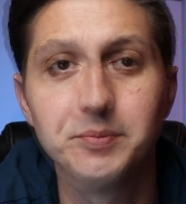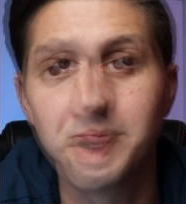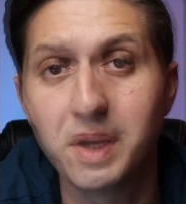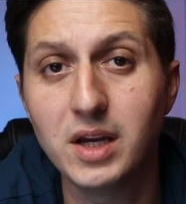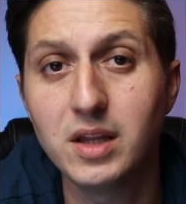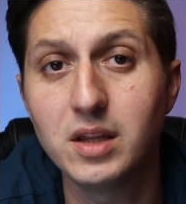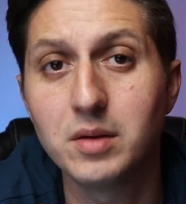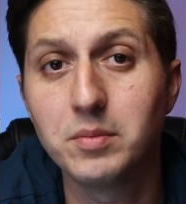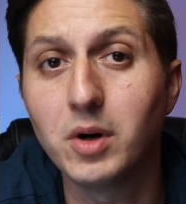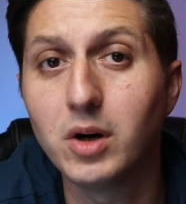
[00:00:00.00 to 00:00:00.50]

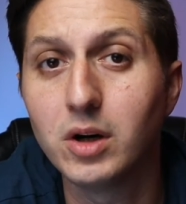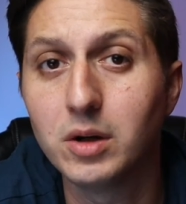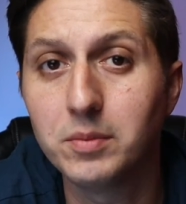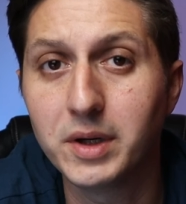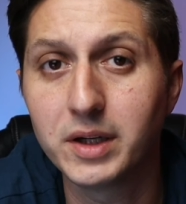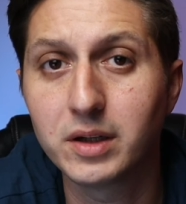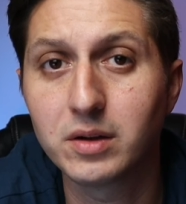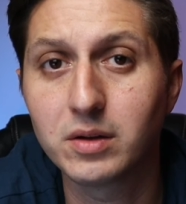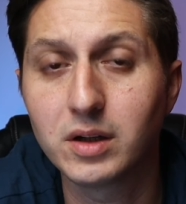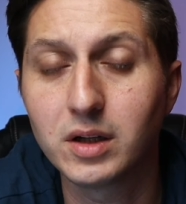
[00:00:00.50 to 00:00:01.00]
pay them on
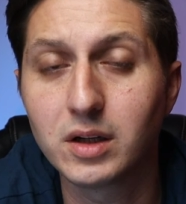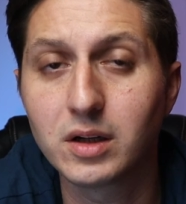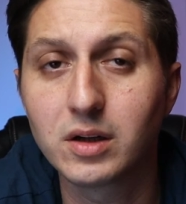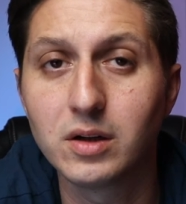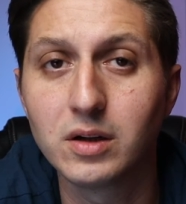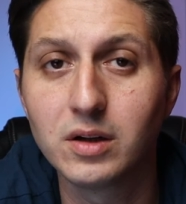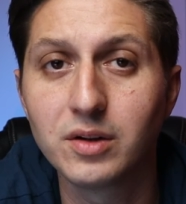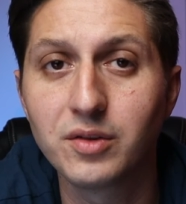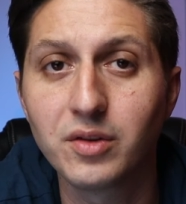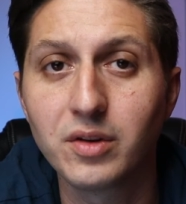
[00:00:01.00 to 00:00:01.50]
my credit
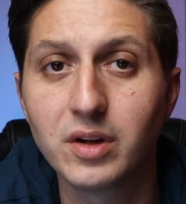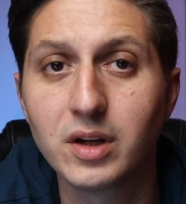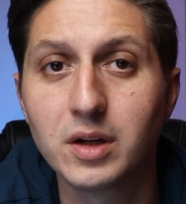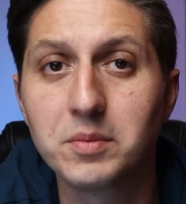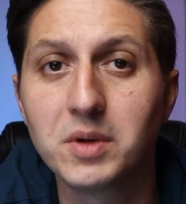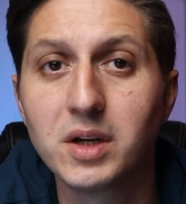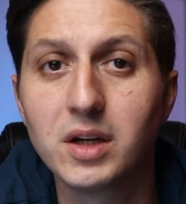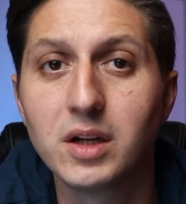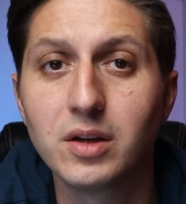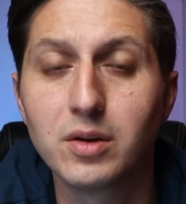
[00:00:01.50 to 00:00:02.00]
card so that I'm
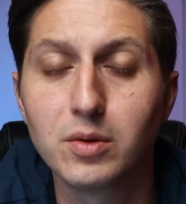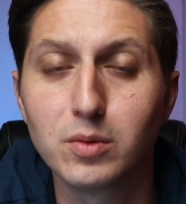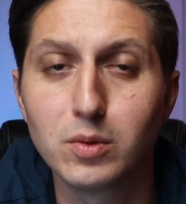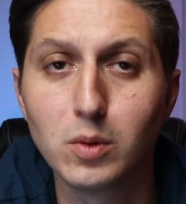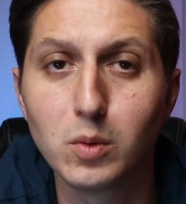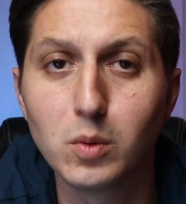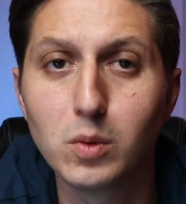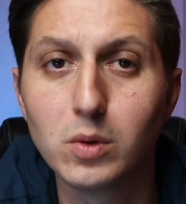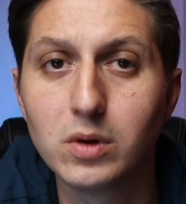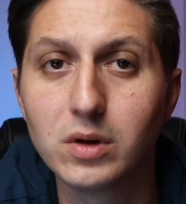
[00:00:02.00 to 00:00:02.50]
getting the
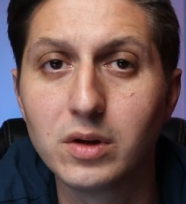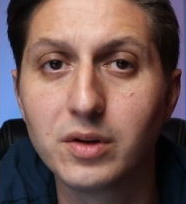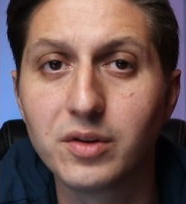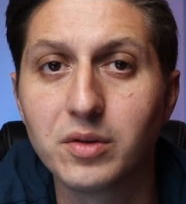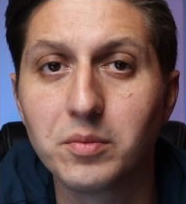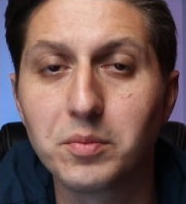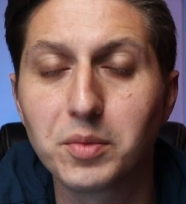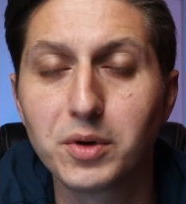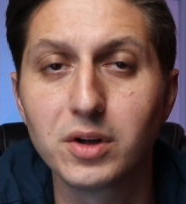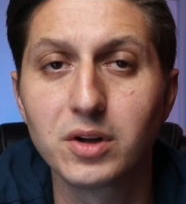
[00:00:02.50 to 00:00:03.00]
rewards
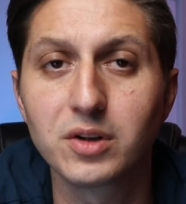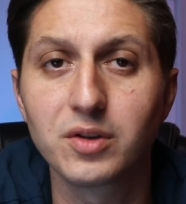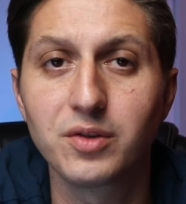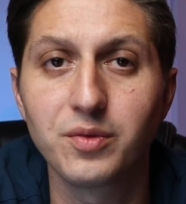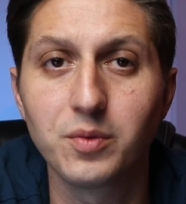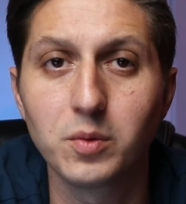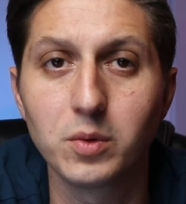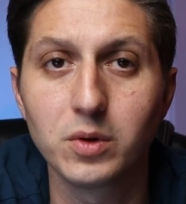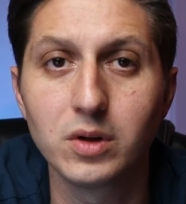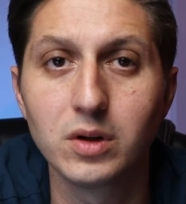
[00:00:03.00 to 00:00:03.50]
and perks
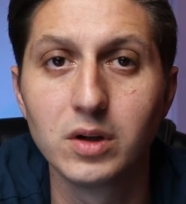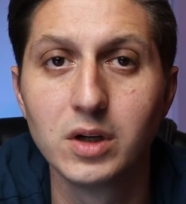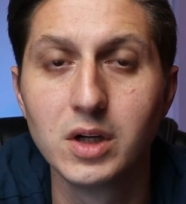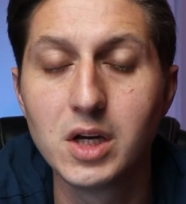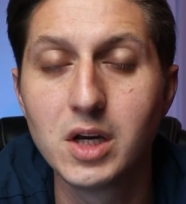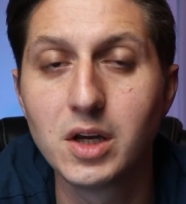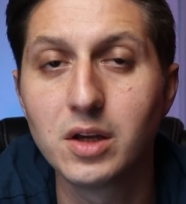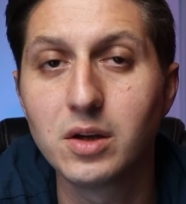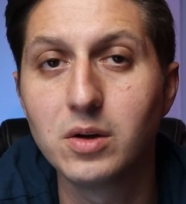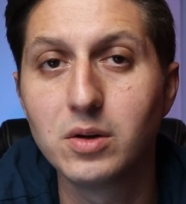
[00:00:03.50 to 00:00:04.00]
for
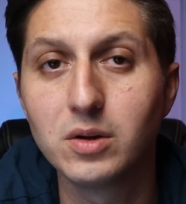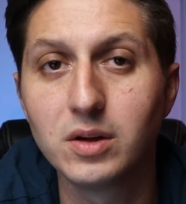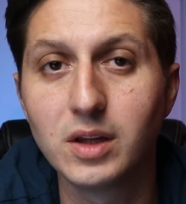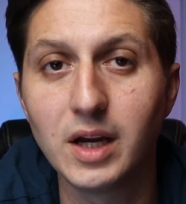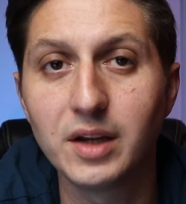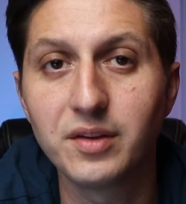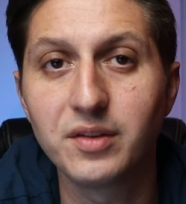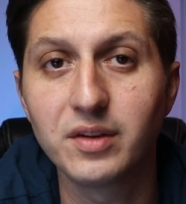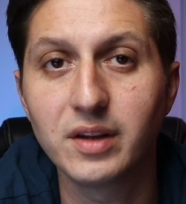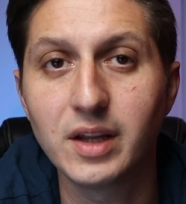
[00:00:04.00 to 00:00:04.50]

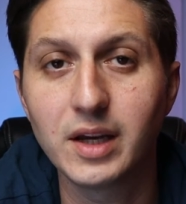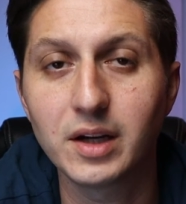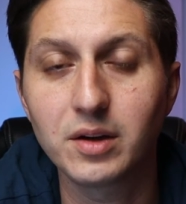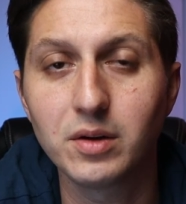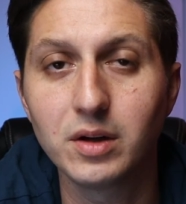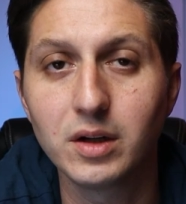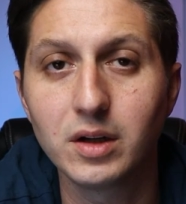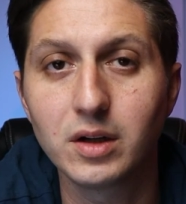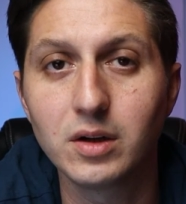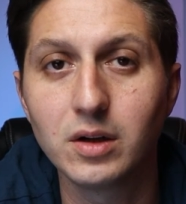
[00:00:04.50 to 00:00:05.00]
utilizing that
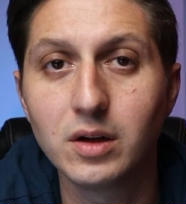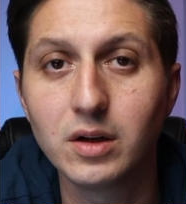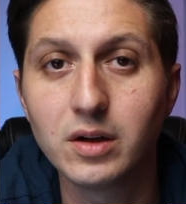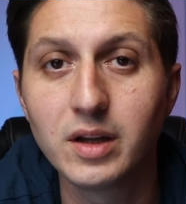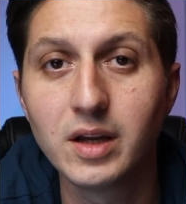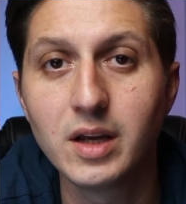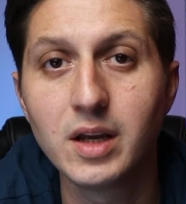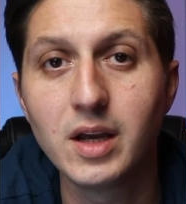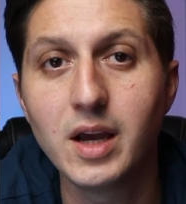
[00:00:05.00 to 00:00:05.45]
credit card.